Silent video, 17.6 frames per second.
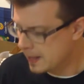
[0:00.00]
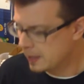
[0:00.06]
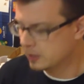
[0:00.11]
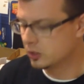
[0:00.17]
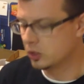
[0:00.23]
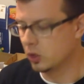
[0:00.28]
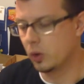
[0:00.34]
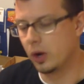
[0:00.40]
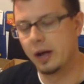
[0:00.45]

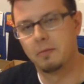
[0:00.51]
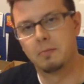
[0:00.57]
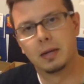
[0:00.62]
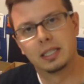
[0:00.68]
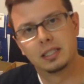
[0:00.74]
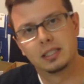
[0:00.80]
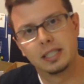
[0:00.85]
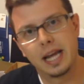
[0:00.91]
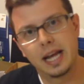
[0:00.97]
So I have my
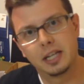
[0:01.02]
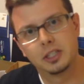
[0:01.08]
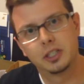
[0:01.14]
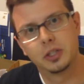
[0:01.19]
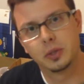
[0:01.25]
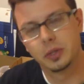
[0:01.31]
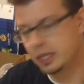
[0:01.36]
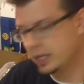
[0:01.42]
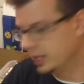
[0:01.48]

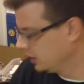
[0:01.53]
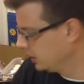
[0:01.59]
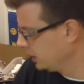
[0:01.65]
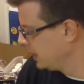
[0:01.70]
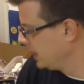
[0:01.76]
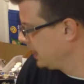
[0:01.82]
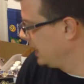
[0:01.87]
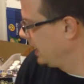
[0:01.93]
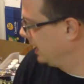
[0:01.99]
statue here,
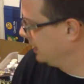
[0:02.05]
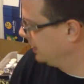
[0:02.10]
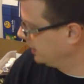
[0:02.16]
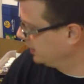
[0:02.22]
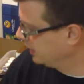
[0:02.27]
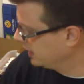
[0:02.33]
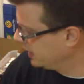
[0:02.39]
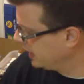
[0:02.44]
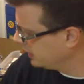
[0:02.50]
and
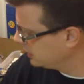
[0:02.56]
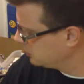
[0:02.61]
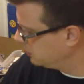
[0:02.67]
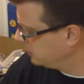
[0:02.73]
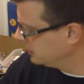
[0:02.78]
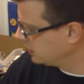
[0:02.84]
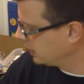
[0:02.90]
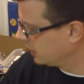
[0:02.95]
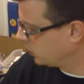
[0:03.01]
then the next
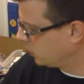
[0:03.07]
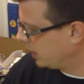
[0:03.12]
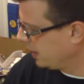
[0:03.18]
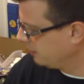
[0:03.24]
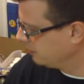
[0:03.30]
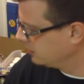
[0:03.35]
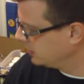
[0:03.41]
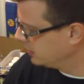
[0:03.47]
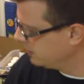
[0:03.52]
piece I
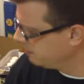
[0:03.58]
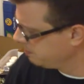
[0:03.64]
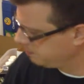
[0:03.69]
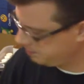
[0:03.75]
crafted